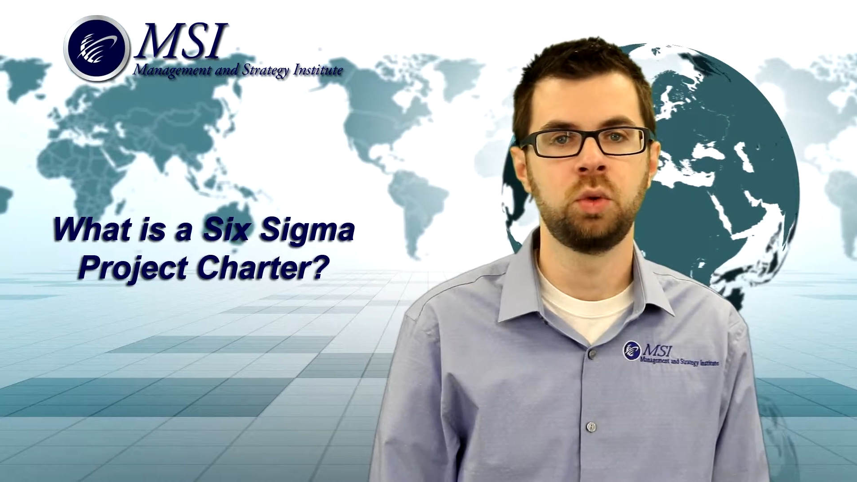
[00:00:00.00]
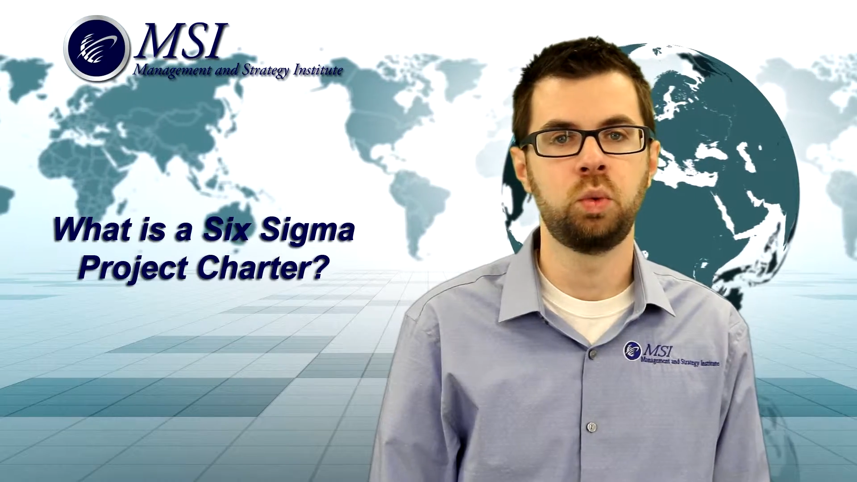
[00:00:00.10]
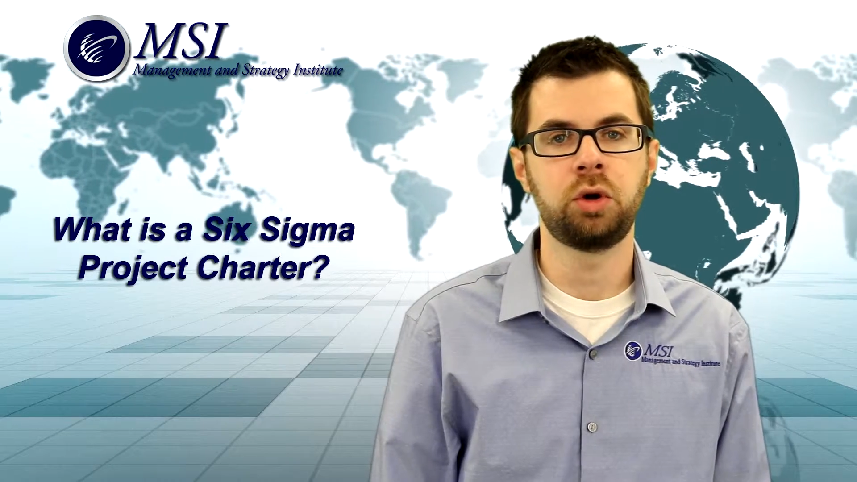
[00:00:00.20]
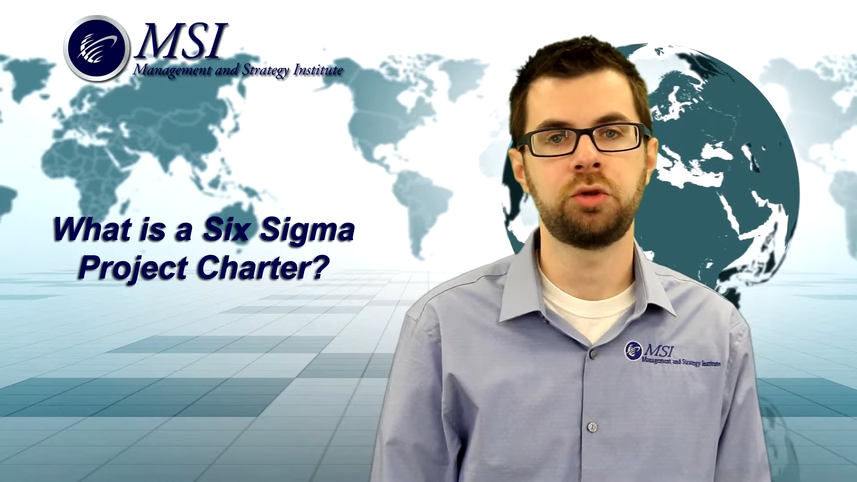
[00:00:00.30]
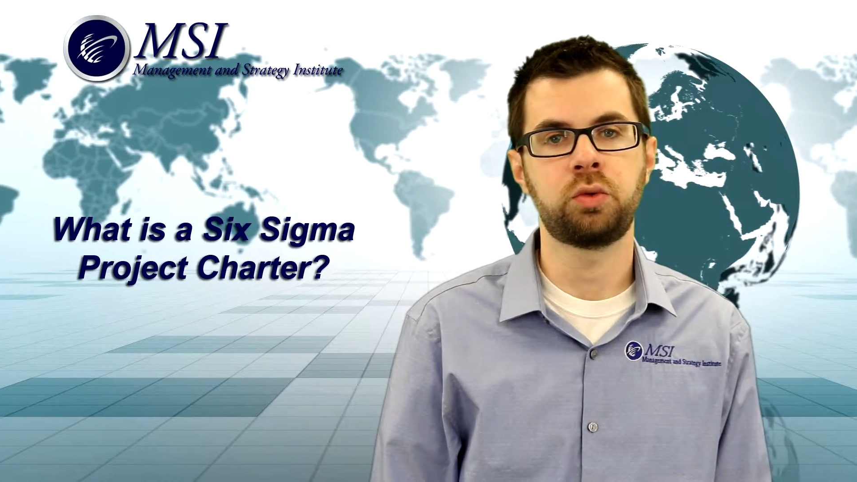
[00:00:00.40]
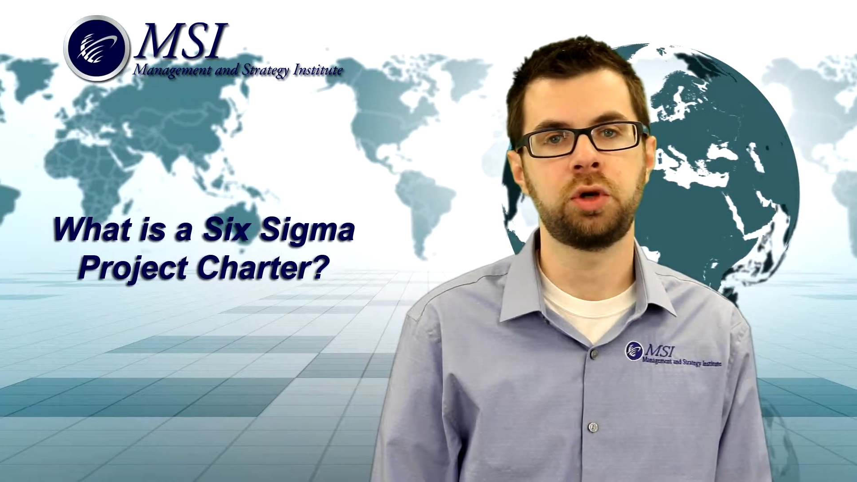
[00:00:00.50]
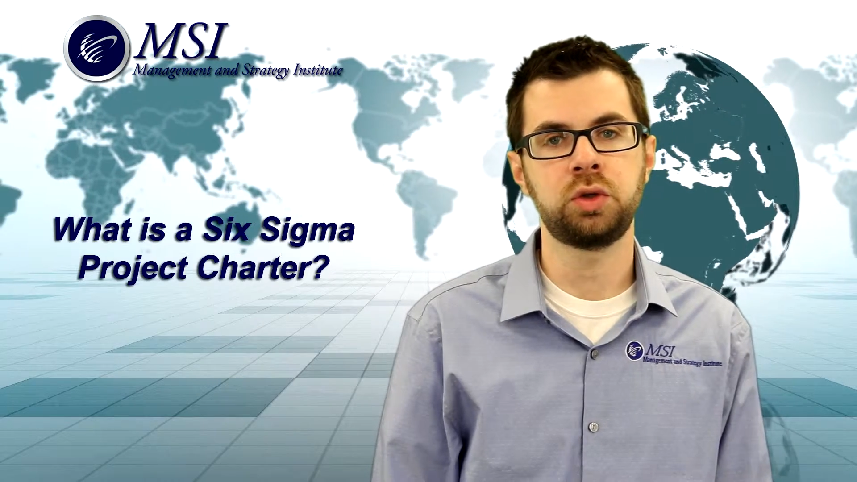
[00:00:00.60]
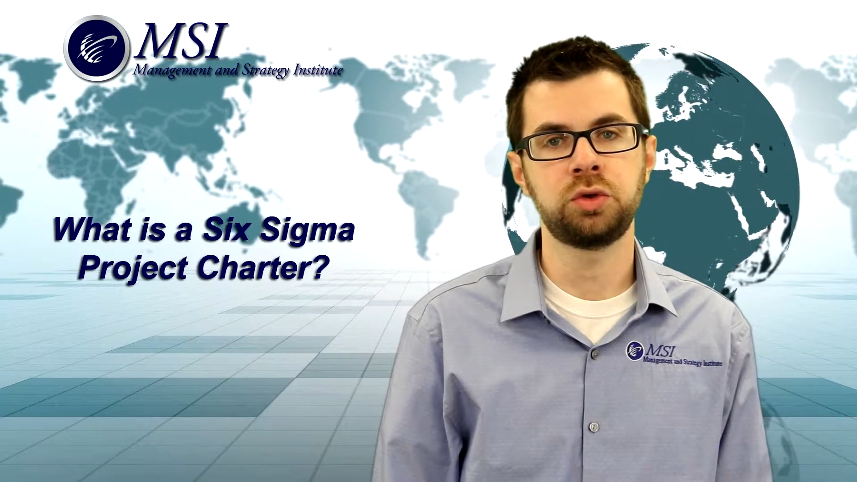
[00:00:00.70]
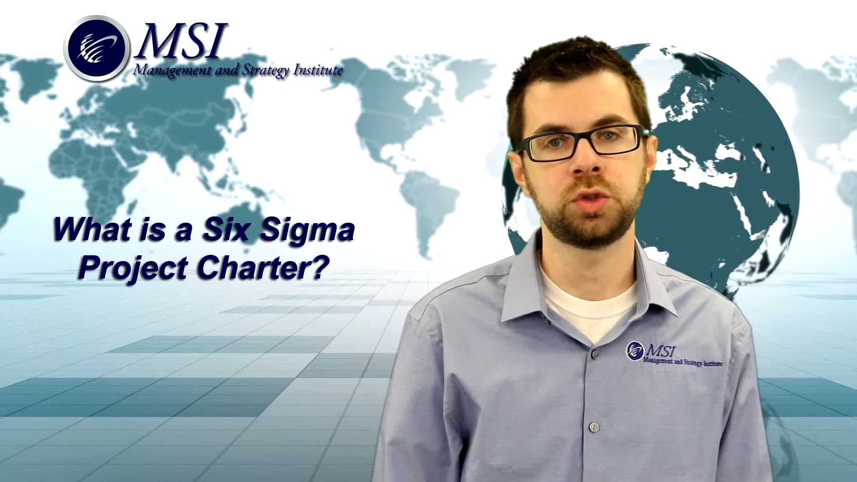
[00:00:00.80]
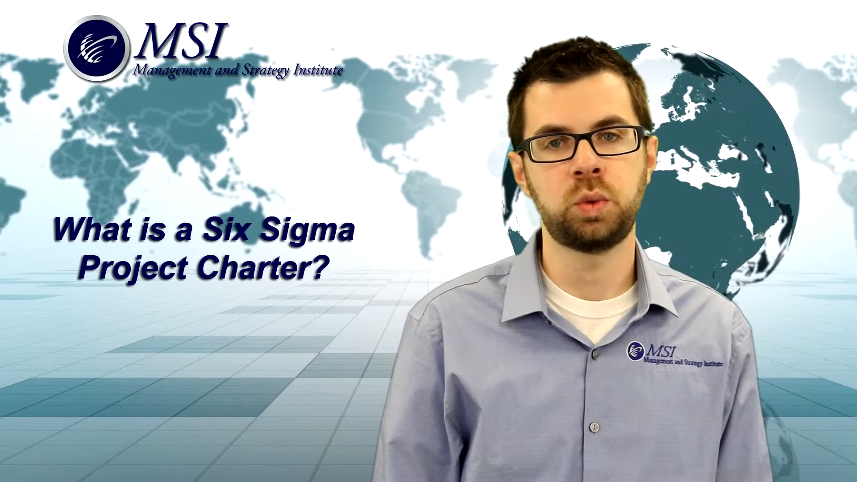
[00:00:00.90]
what are the
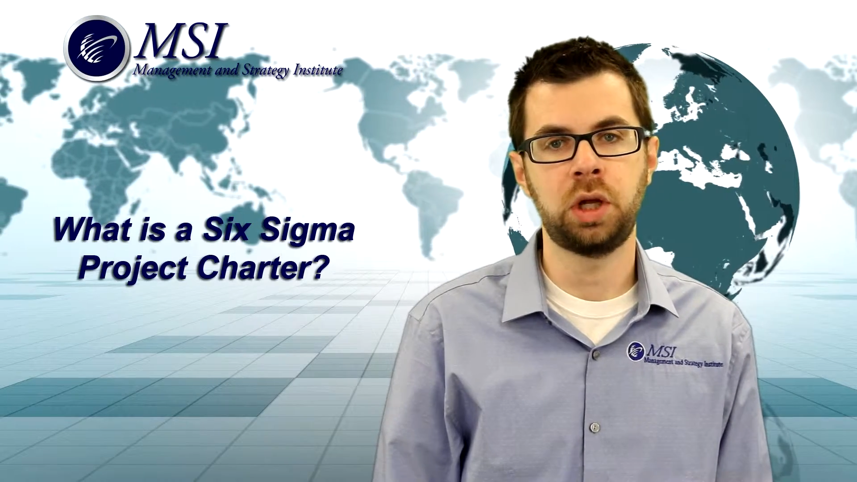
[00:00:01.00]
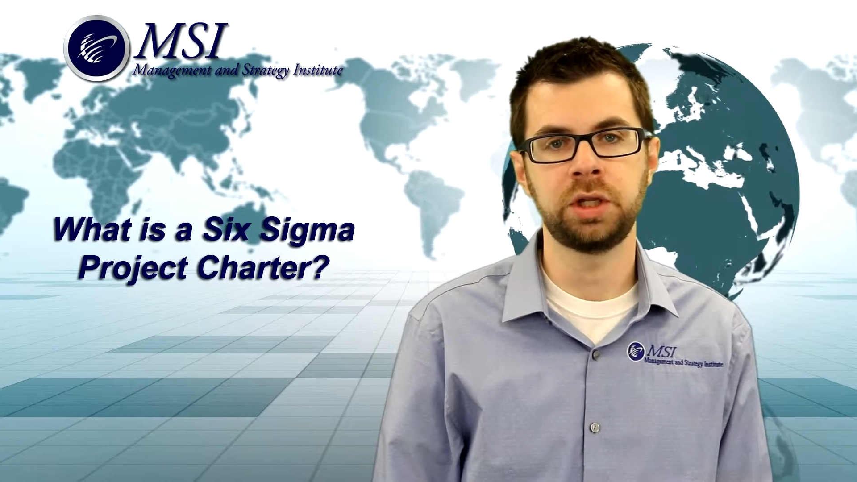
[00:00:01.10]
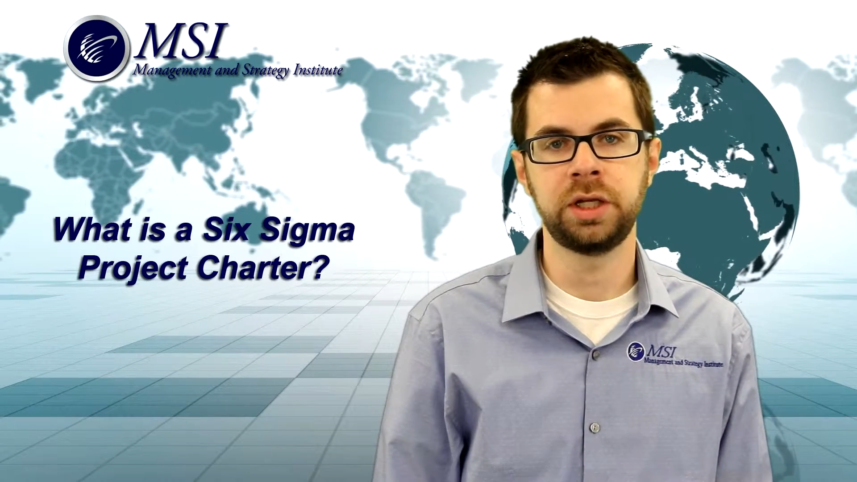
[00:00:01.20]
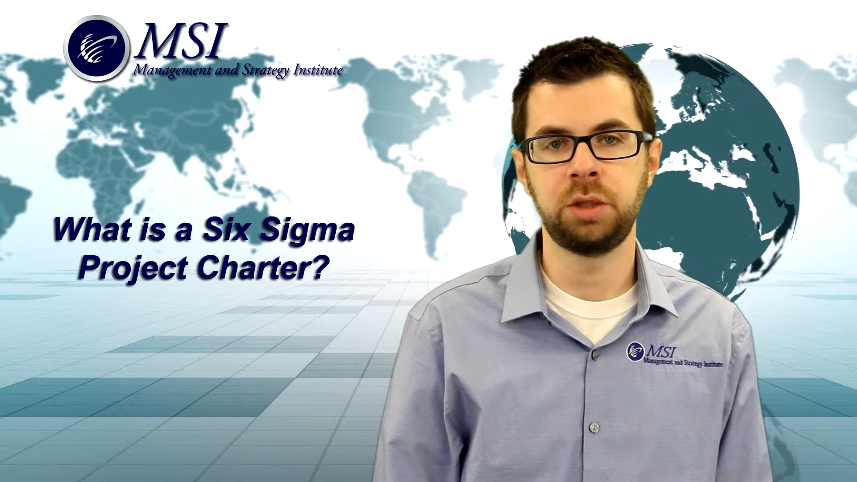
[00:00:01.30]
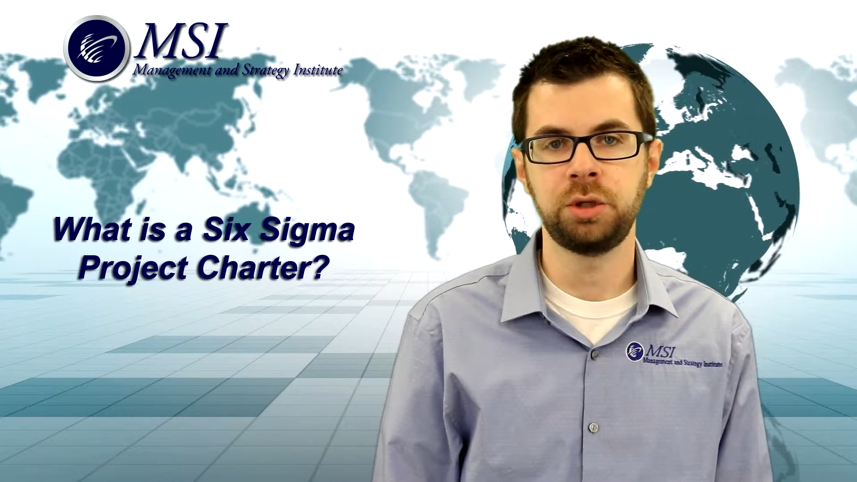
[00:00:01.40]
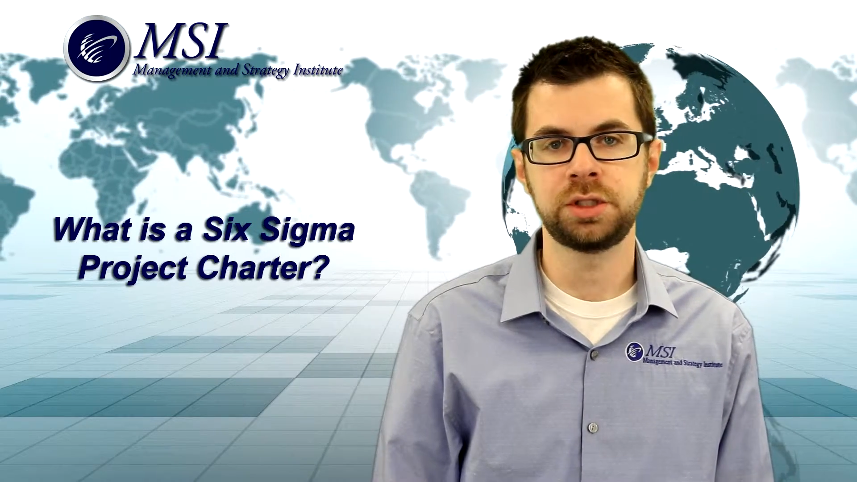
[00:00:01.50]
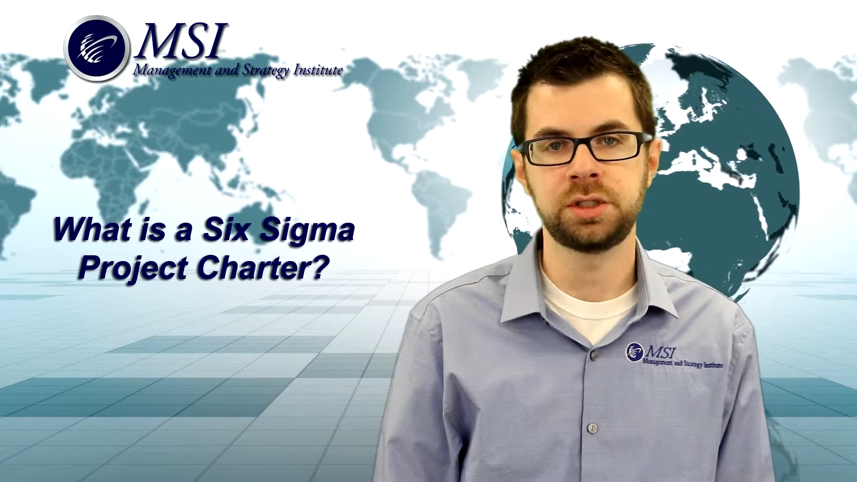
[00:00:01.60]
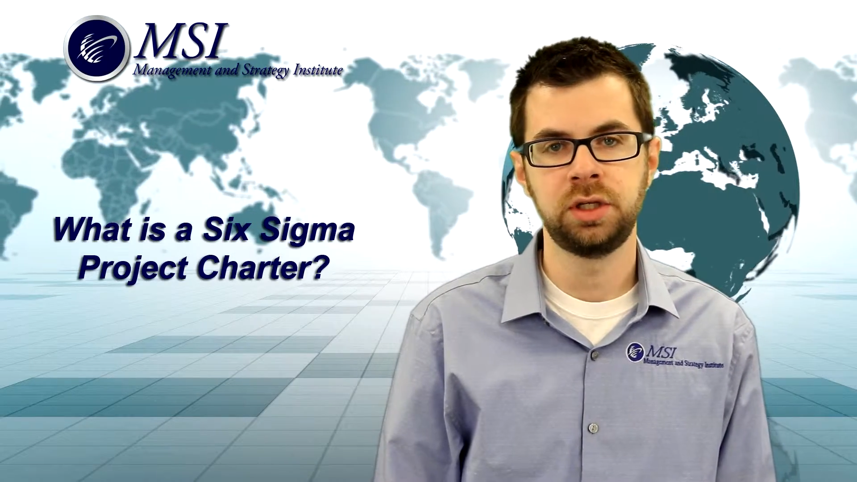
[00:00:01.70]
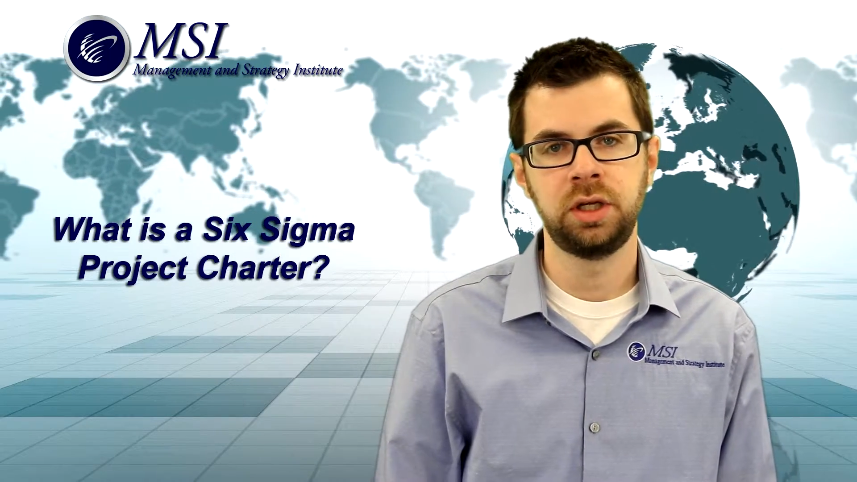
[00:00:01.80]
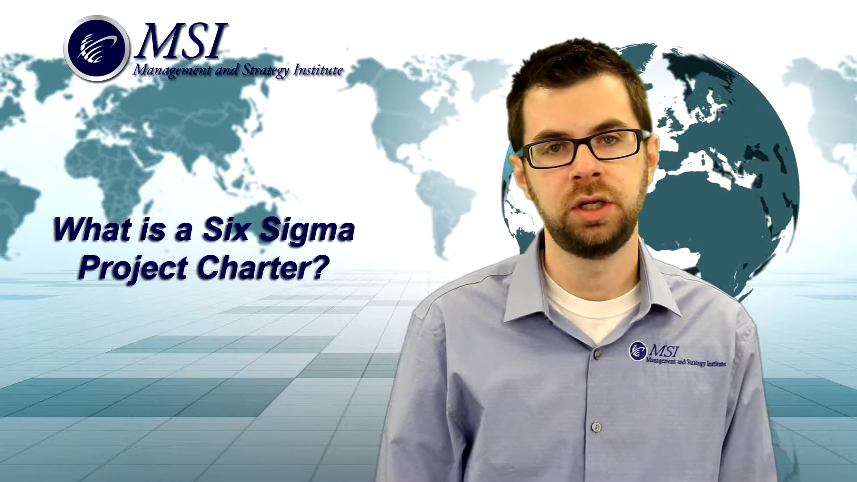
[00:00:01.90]
critical to quality elements,